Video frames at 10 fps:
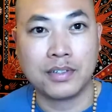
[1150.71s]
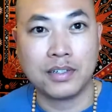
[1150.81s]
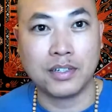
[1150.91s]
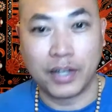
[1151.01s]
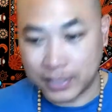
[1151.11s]

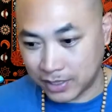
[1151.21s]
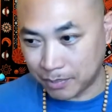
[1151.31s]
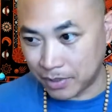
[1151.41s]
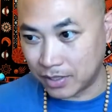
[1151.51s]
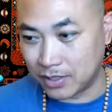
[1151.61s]

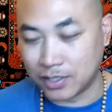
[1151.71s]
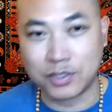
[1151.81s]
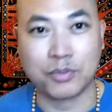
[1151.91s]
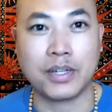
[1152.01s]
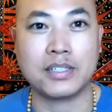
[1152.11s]
Accepted the
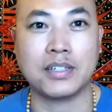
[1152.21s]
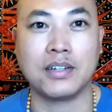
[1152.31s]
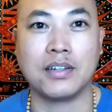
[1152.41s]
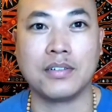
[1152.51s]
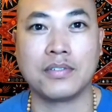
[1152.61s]
situation
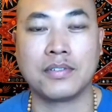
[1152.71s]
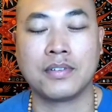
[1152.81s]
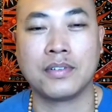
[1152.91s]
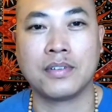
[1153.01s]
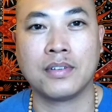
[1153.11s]
enough.
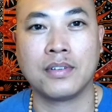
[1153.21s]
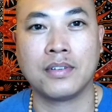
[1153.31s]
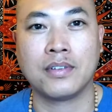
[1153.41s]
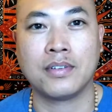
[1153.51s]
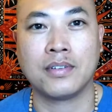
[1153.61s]

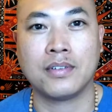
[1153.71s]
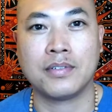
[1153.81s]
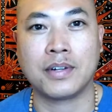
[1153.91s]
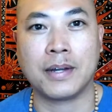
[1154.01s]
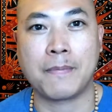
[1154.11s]

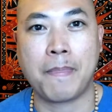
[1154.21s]
Right?